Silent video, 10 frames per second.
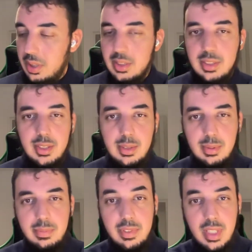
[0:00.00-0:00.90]

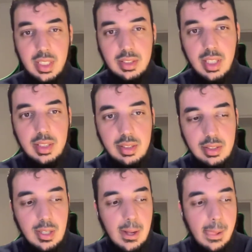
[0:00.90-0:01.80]
So I'm very
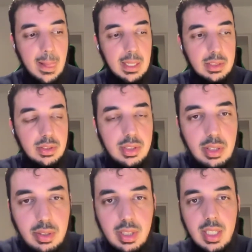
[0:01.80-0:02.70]
excited to
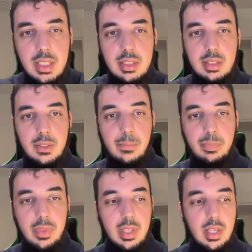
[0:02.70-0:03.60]
tell you guys
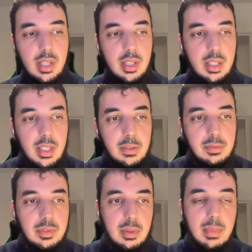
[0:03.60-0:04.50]

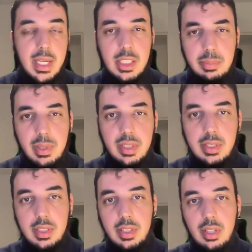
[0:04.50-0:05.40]
from my
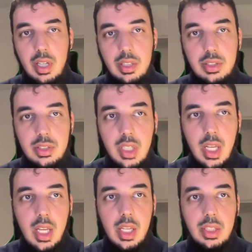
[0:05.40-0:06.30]
experience and knowledge
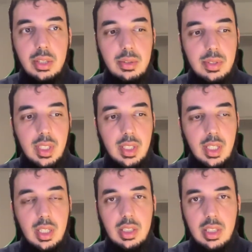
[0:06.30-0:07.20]
using
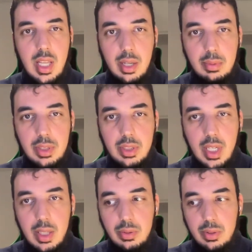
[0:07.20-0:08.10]
the English language
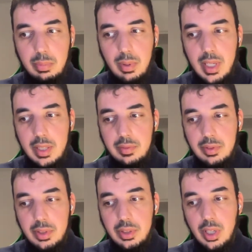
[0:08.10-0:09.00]
how to apply
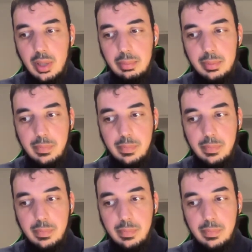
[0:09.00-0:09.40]
for a job.